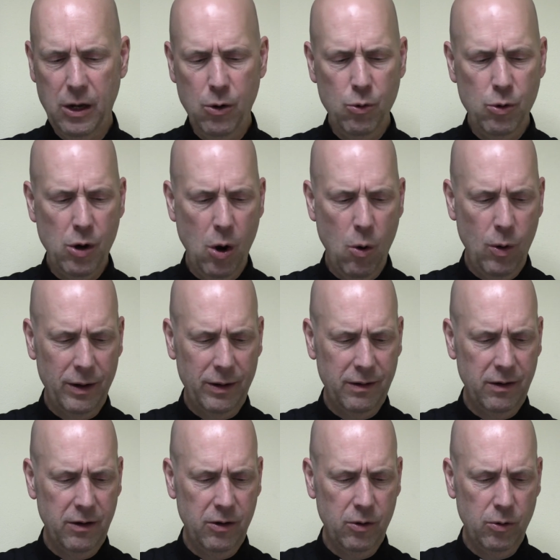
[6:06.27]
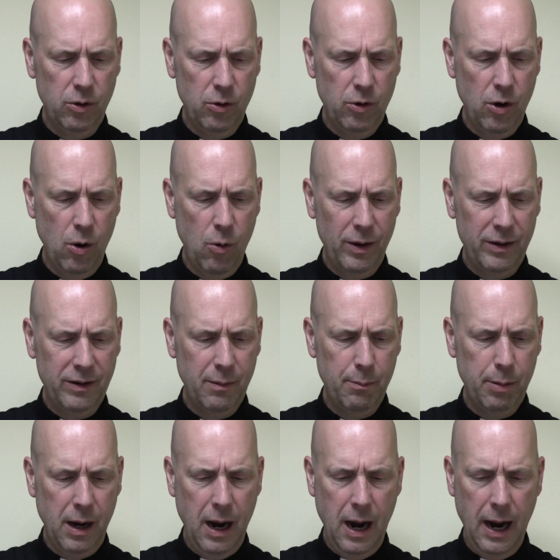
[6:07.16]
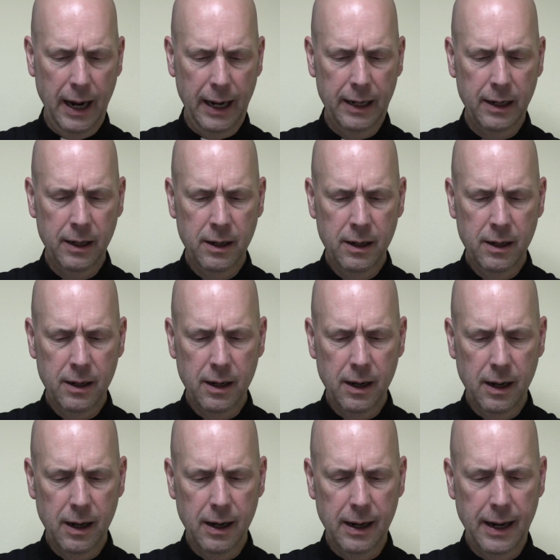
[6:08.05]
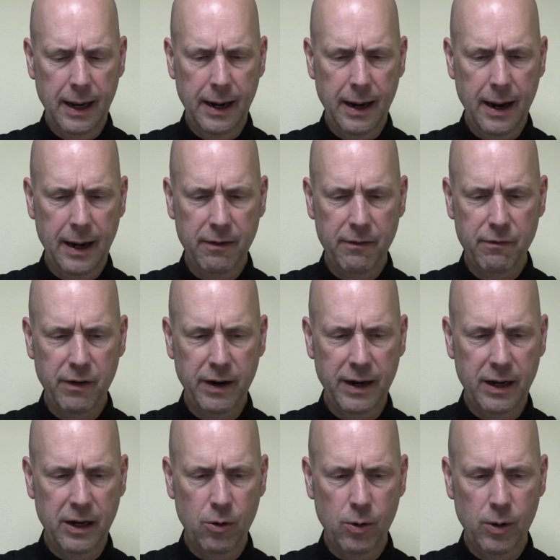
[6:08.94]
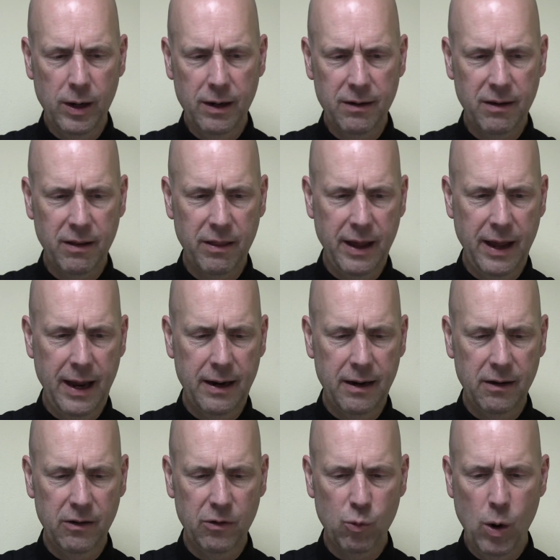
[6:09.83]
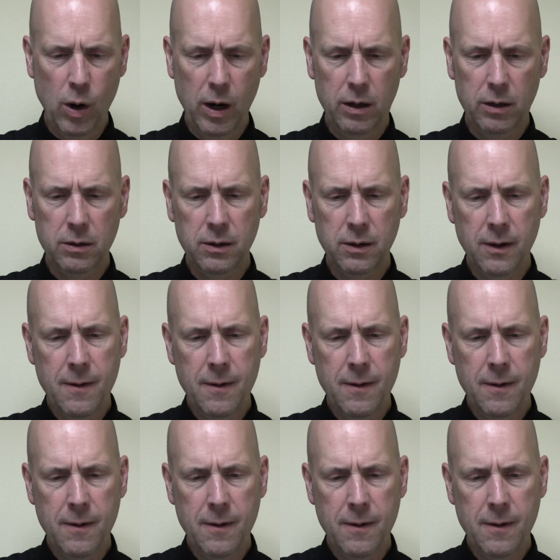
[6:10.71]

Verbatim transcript: You know what to do, you know what to buy, uh, and I invite you into that as well.